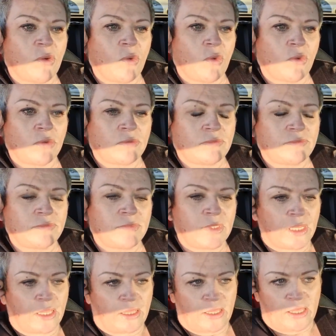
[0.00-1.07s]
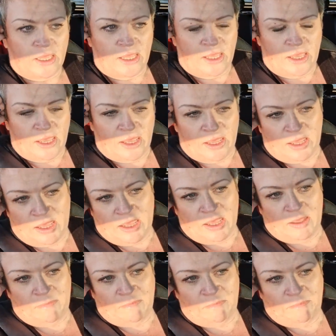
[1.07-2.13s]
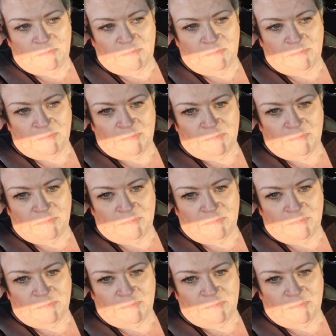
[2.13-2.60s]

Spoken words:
horn. And